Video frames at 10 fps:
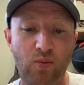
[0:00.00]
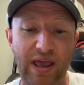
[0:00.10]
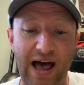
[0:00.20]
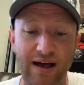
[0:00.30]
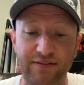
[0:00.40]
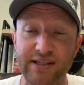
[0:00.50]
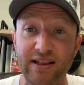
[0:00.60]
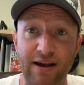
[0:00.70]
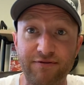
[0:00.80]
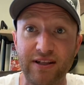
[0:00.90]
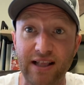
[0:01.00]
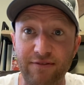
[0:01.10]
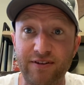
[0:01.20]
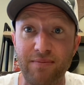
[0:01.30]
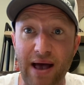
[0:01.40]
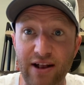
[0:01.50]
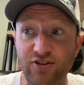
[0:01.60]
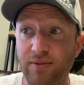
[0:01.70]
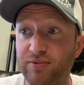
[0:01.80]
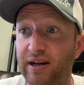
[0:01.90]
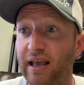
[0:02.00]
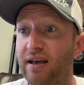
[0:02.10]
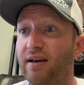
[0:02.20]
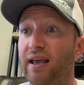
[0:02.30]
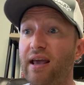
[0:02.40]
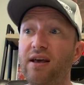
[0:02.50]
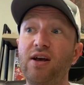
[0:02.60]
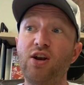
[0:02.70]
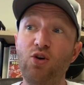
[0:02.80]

What we have is a lefty-lefty matchup today, okay?